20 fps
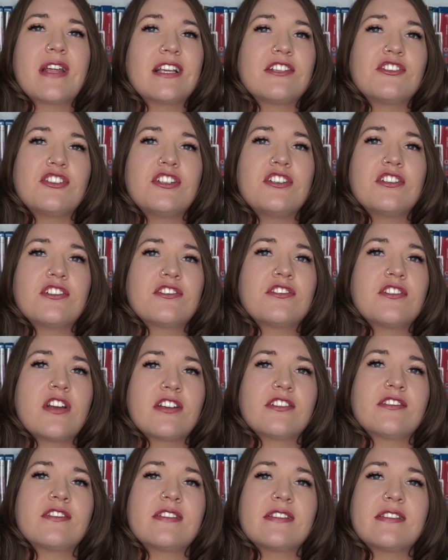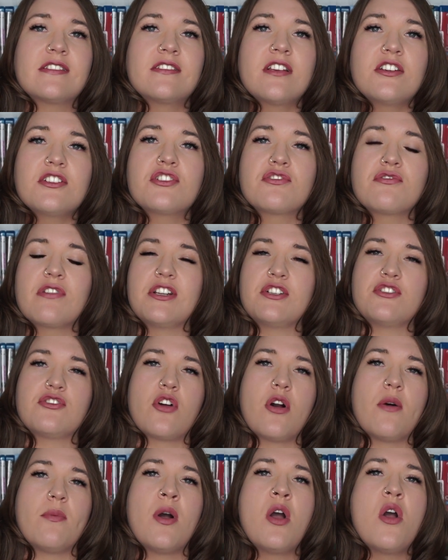and she just does such a great
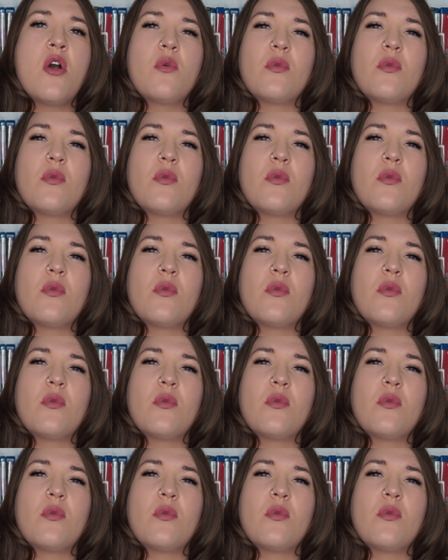job